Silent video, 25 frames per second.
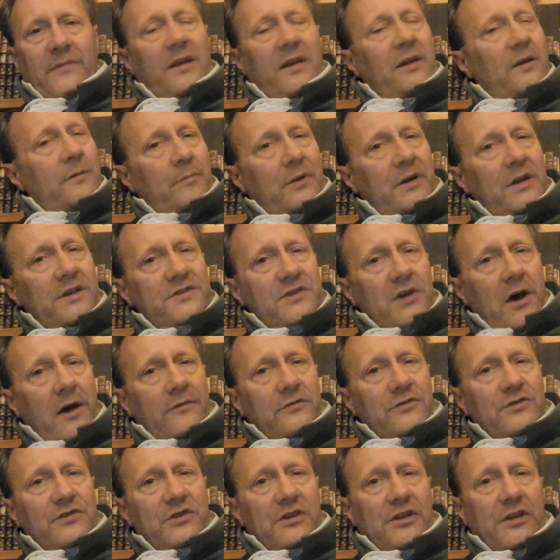But it's
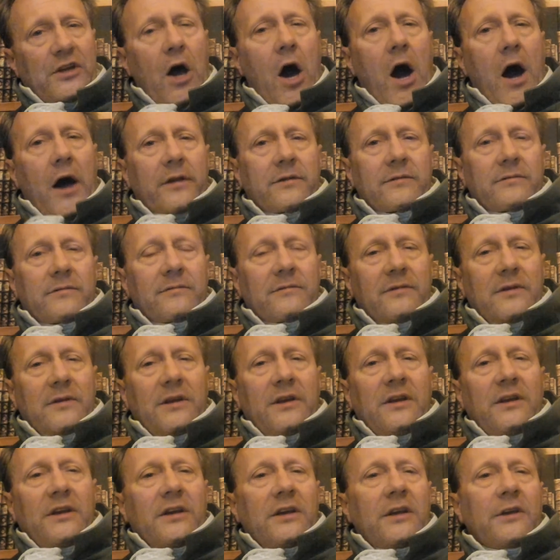obviously not.
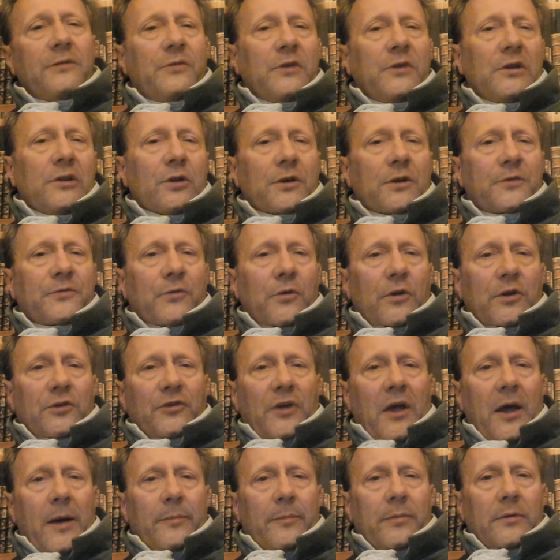If we look, for
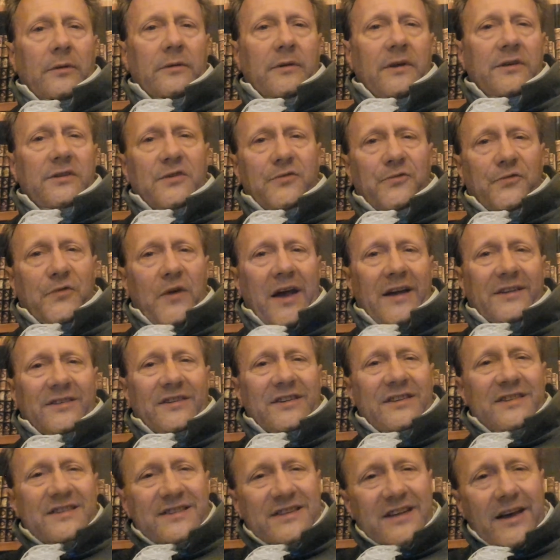example, at the fact
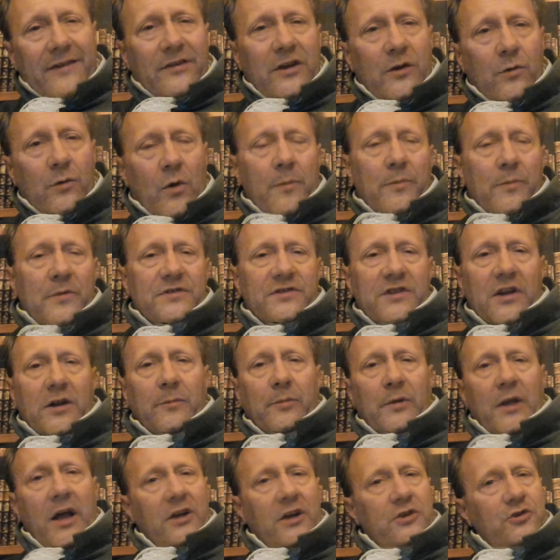that 71% of
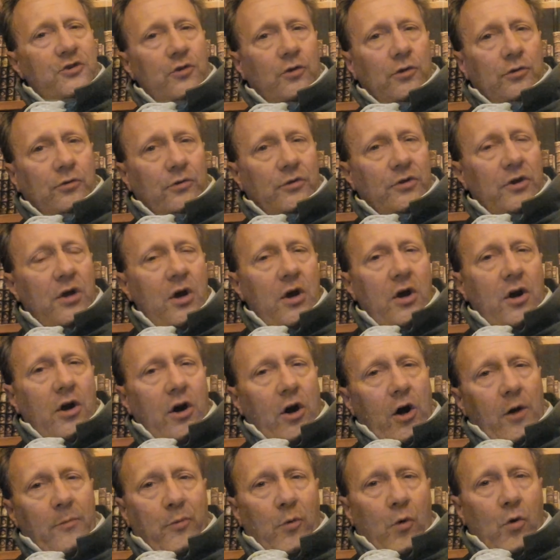black children
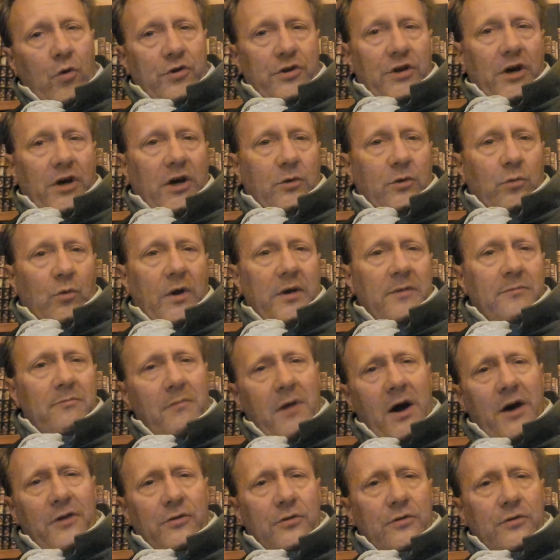are born to unwed
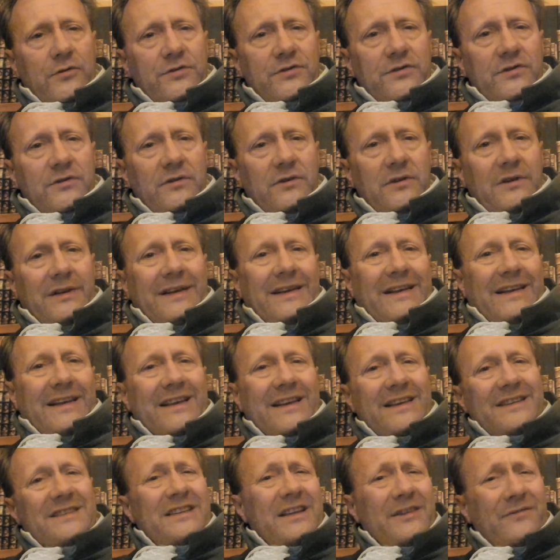mothers,
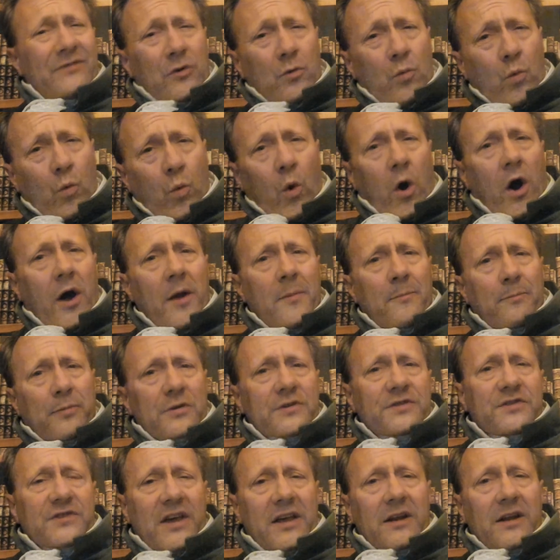is even
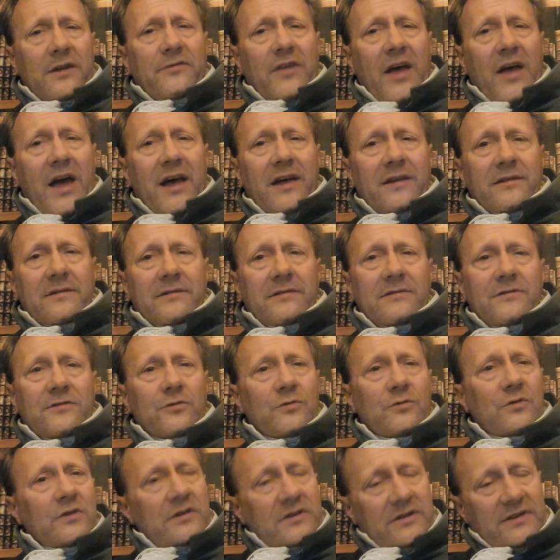1% of that
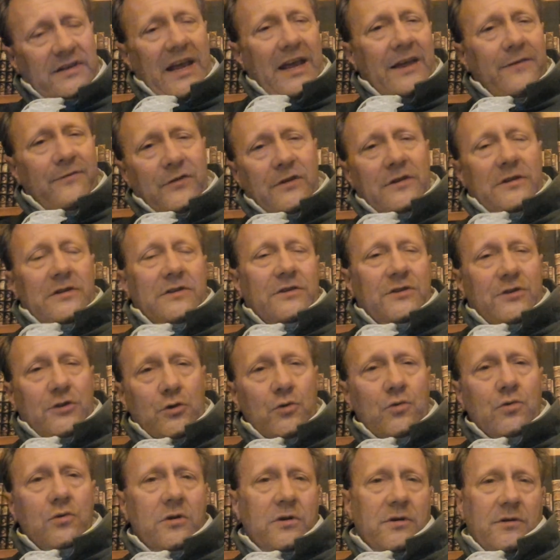due to David
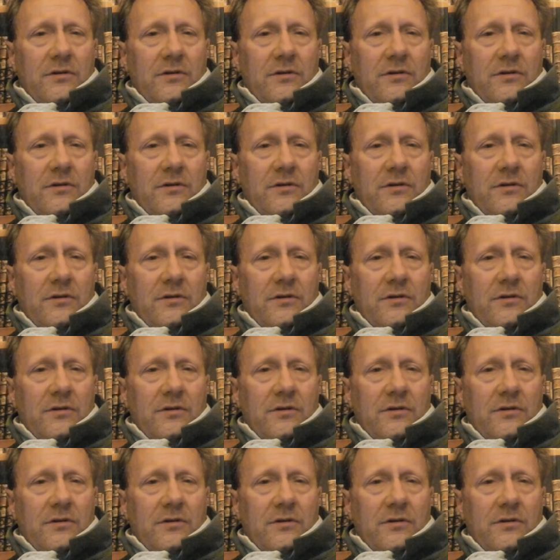Duke?